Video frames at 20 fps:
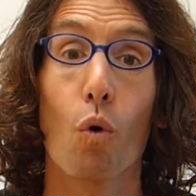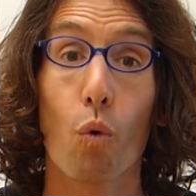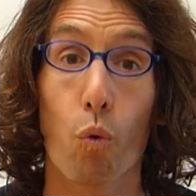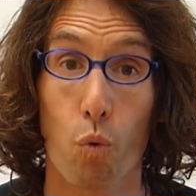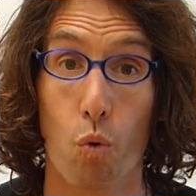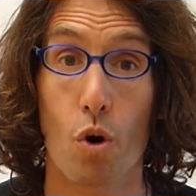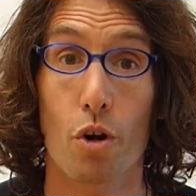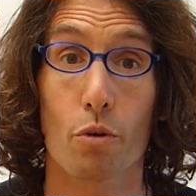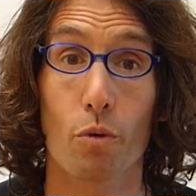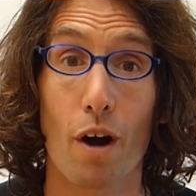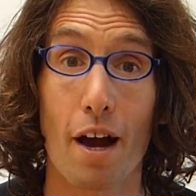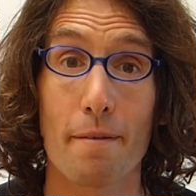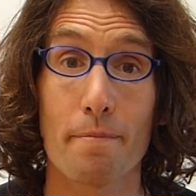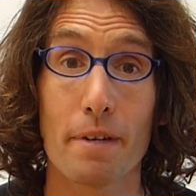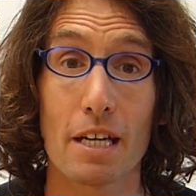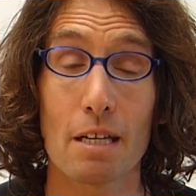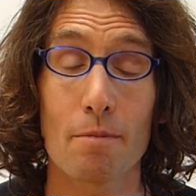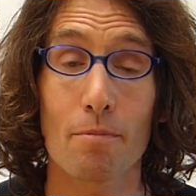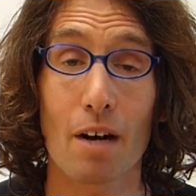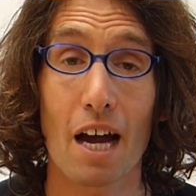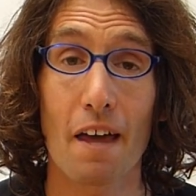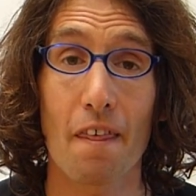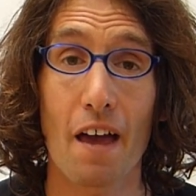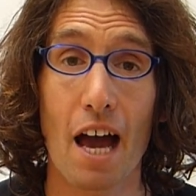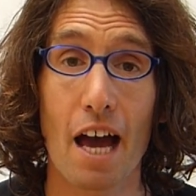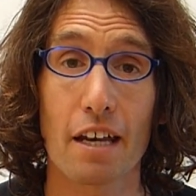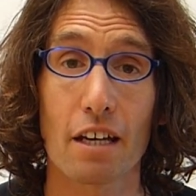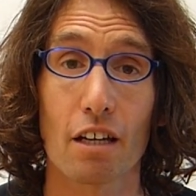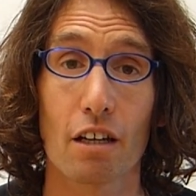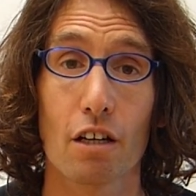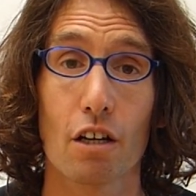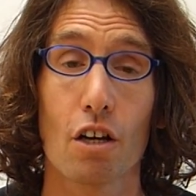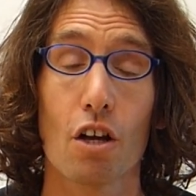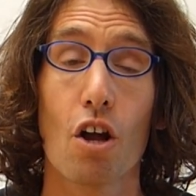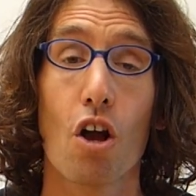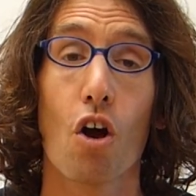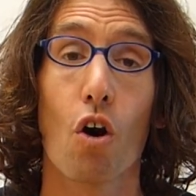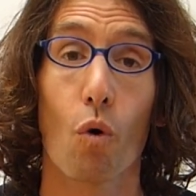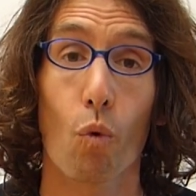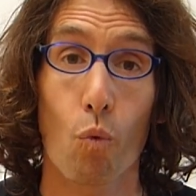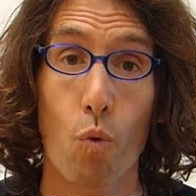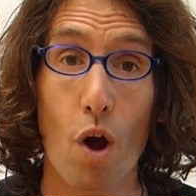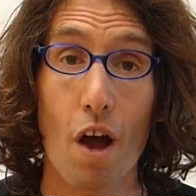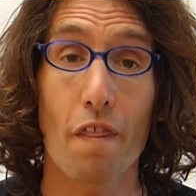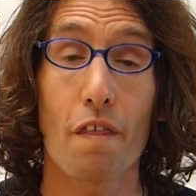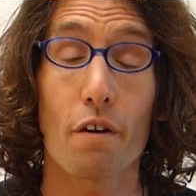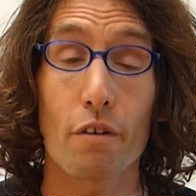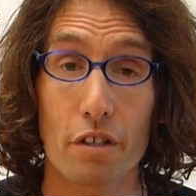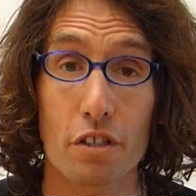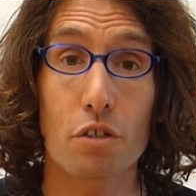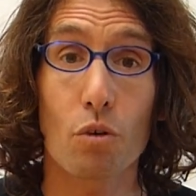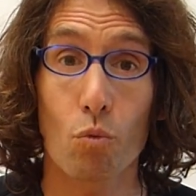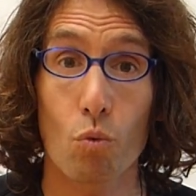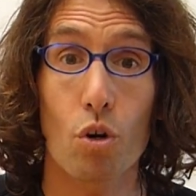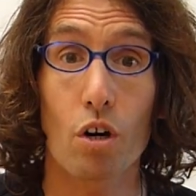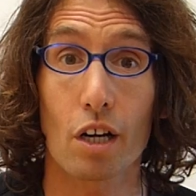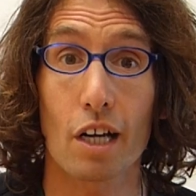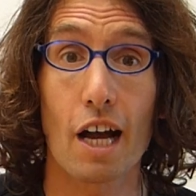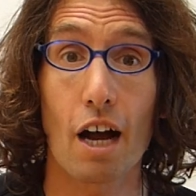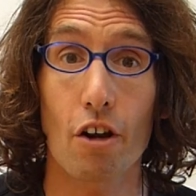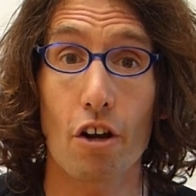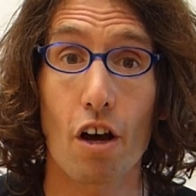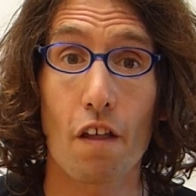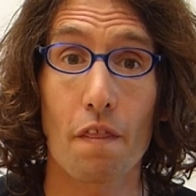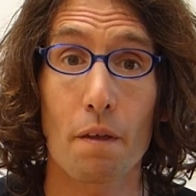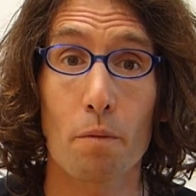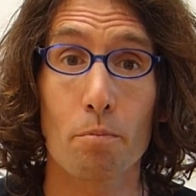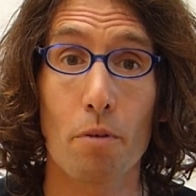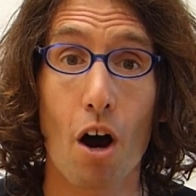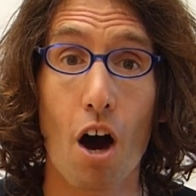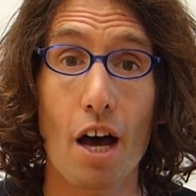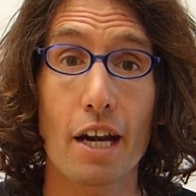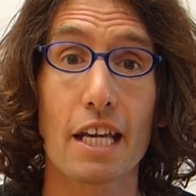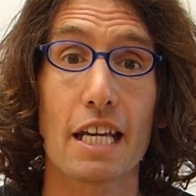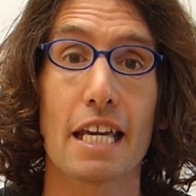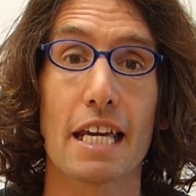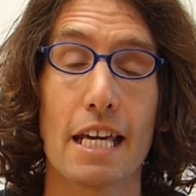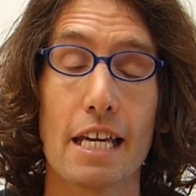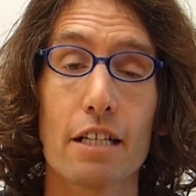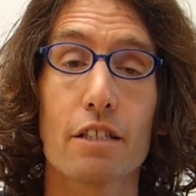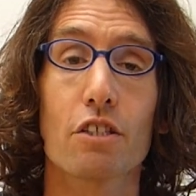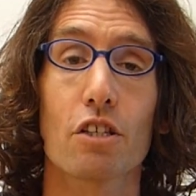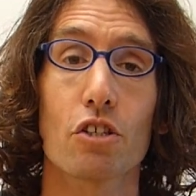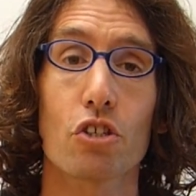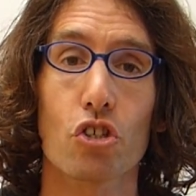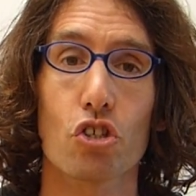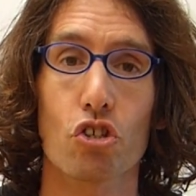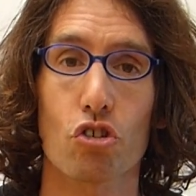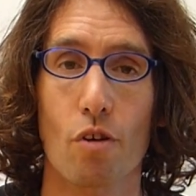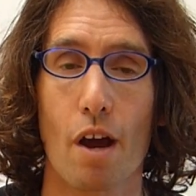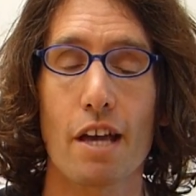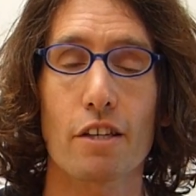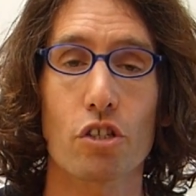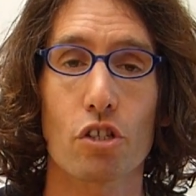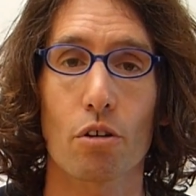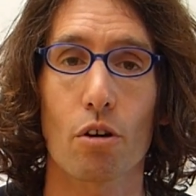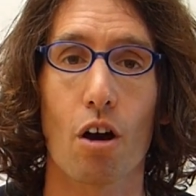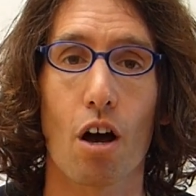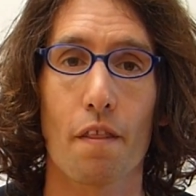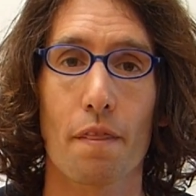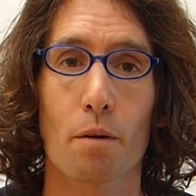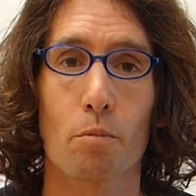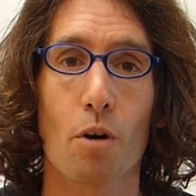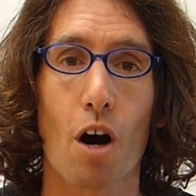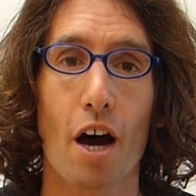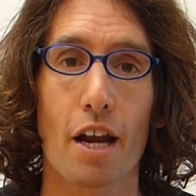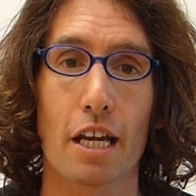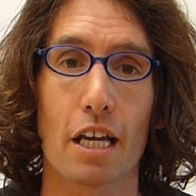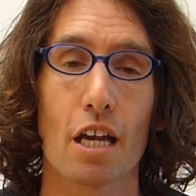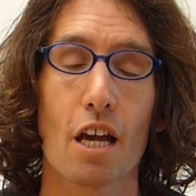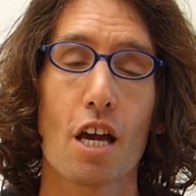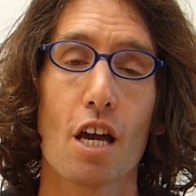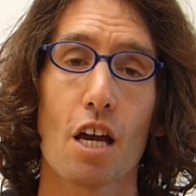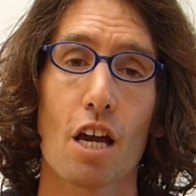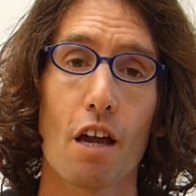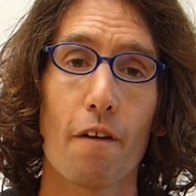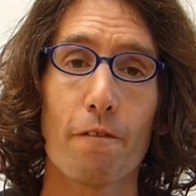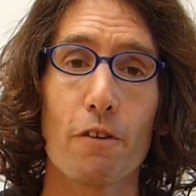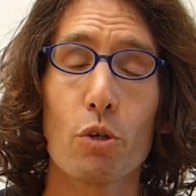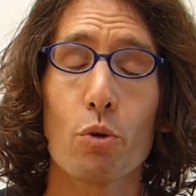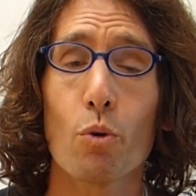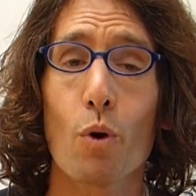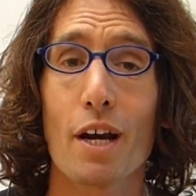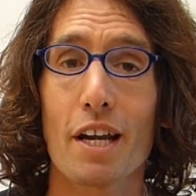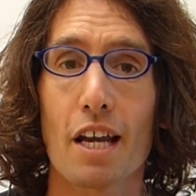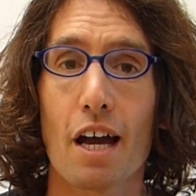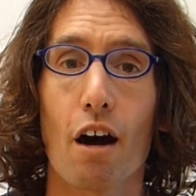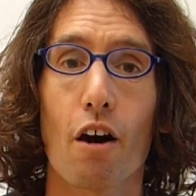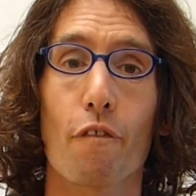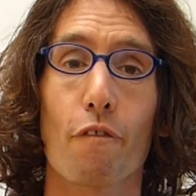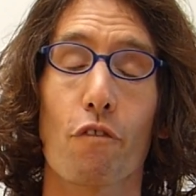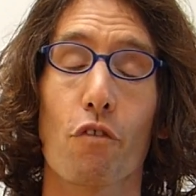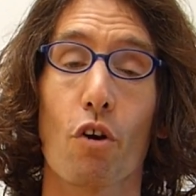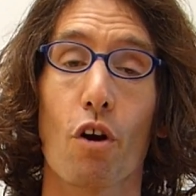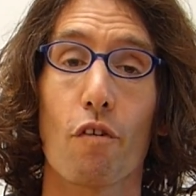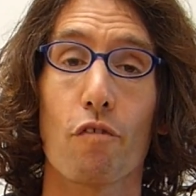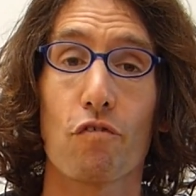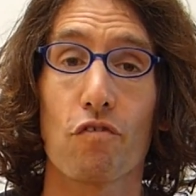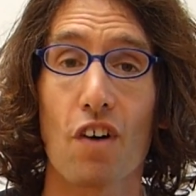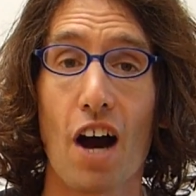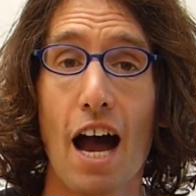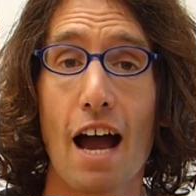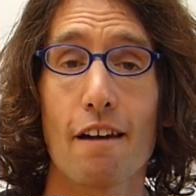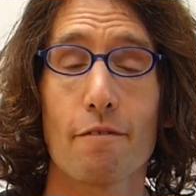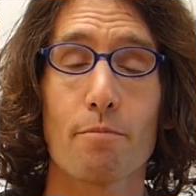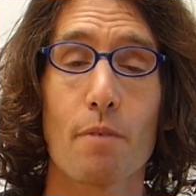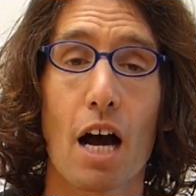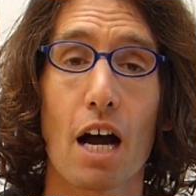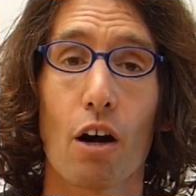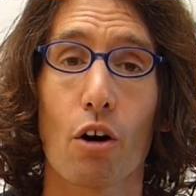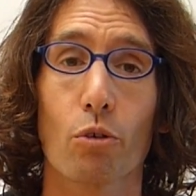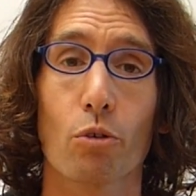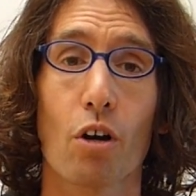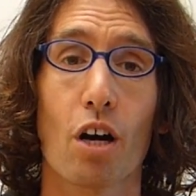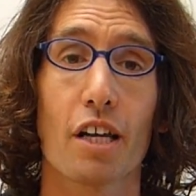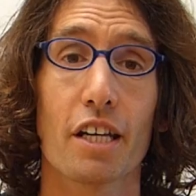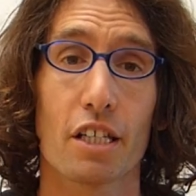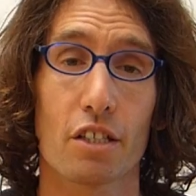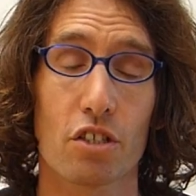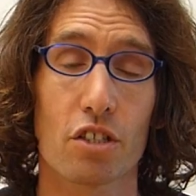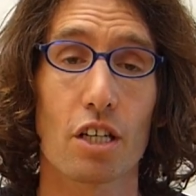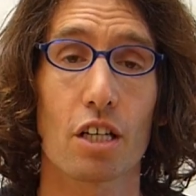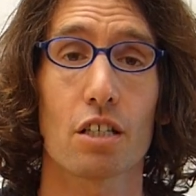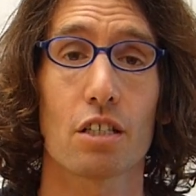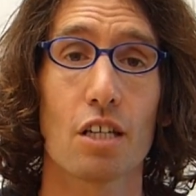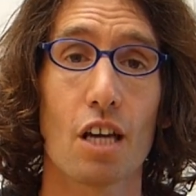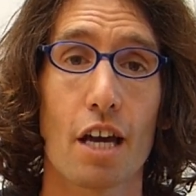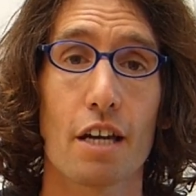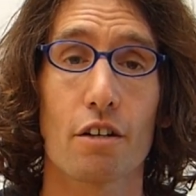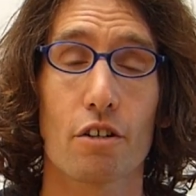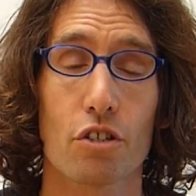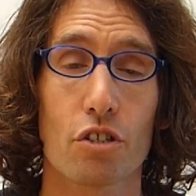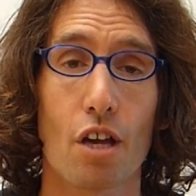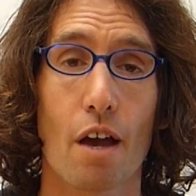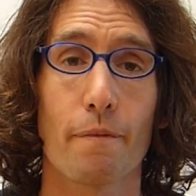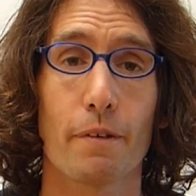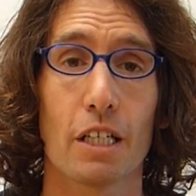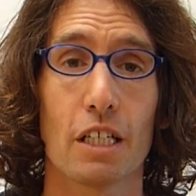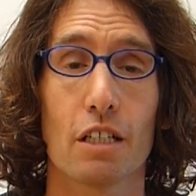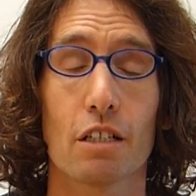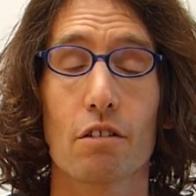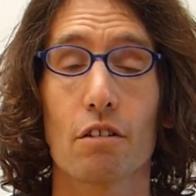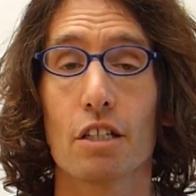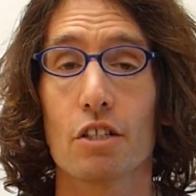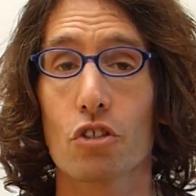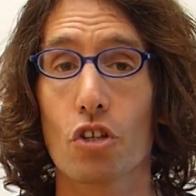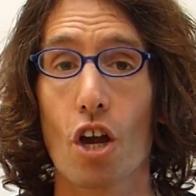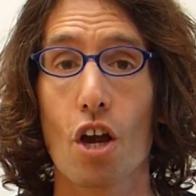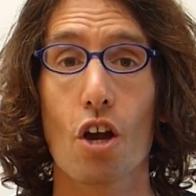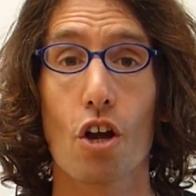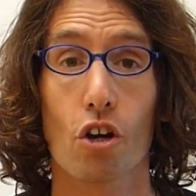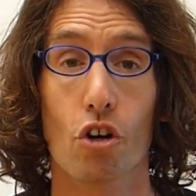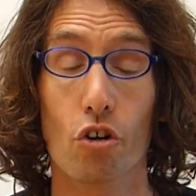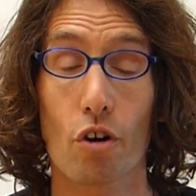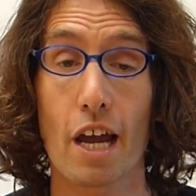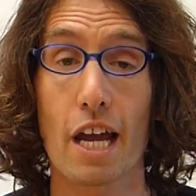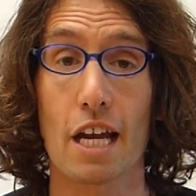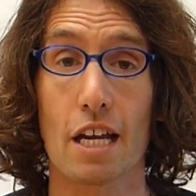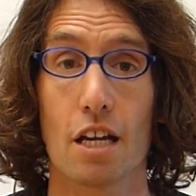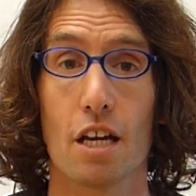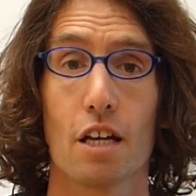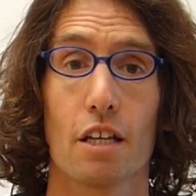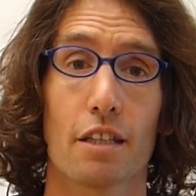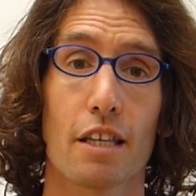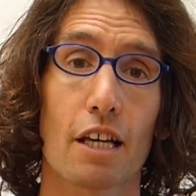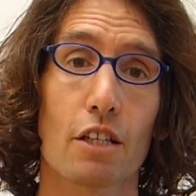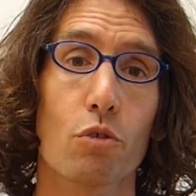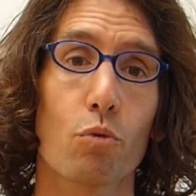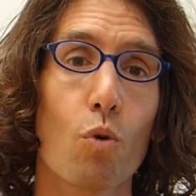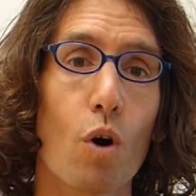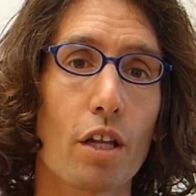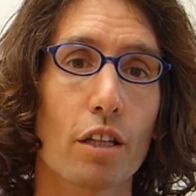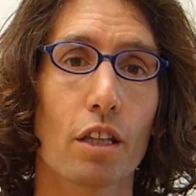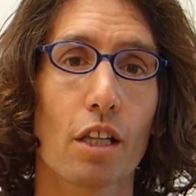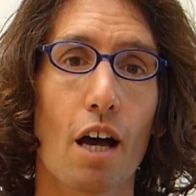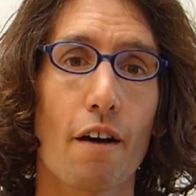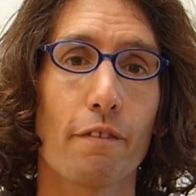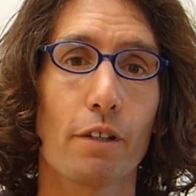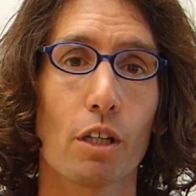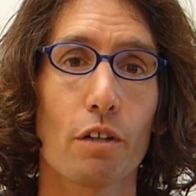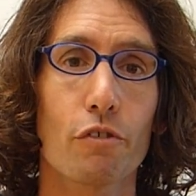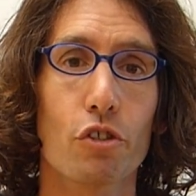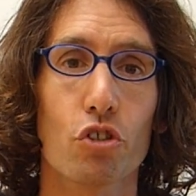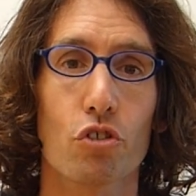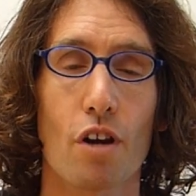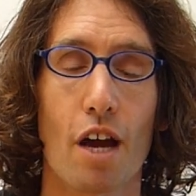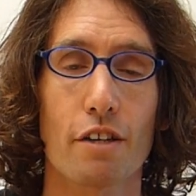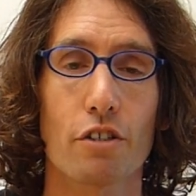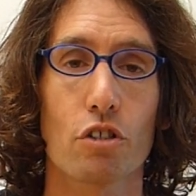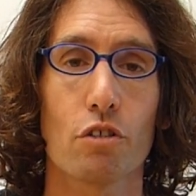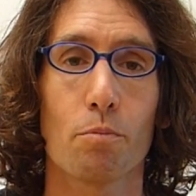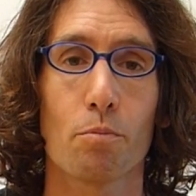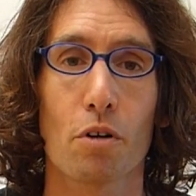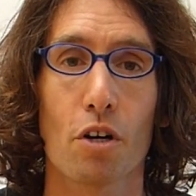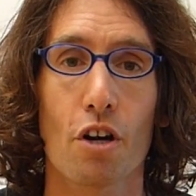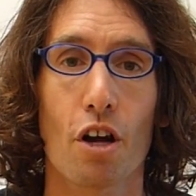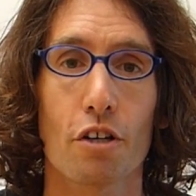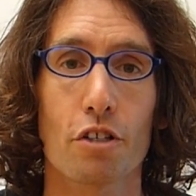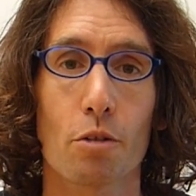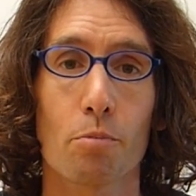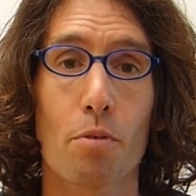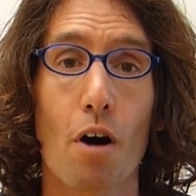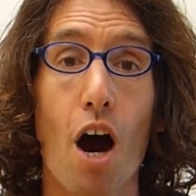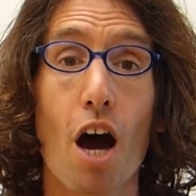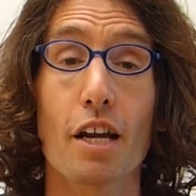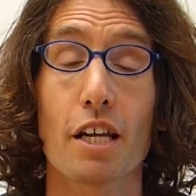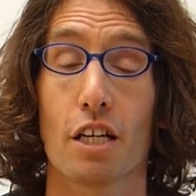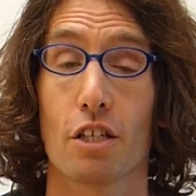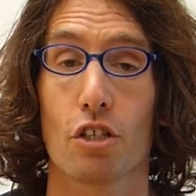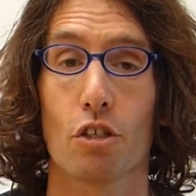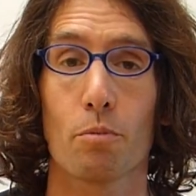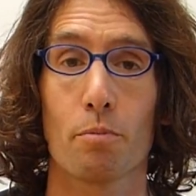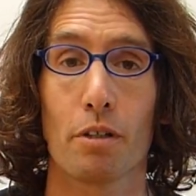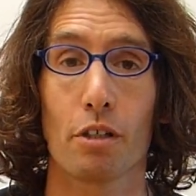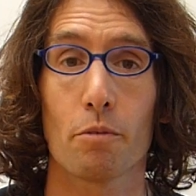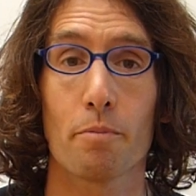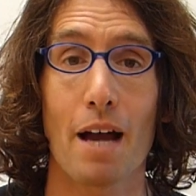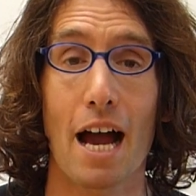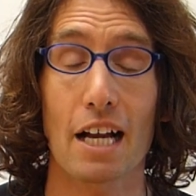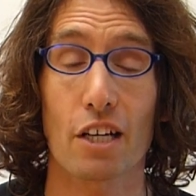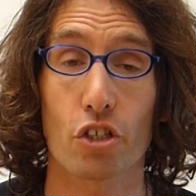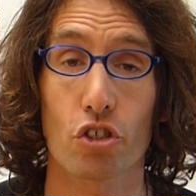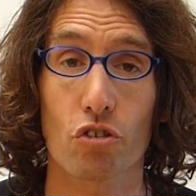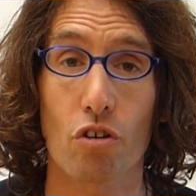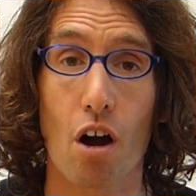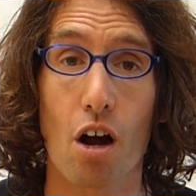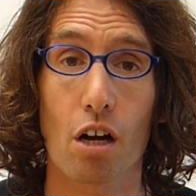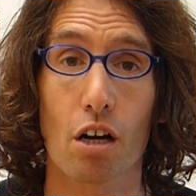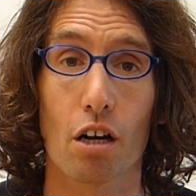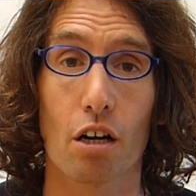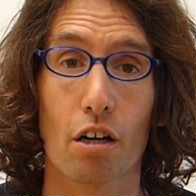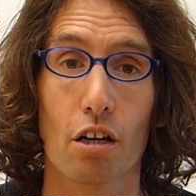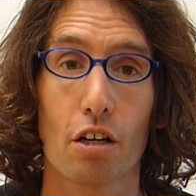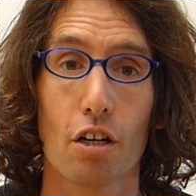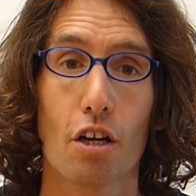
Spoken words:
What do I mean by that? Weather is a workout on the body. It's a stressor on the body. If you went out for a 5-mile run at 68 or 70 degrees, great. That's one level of stress you put on your body and you'll build back stronger.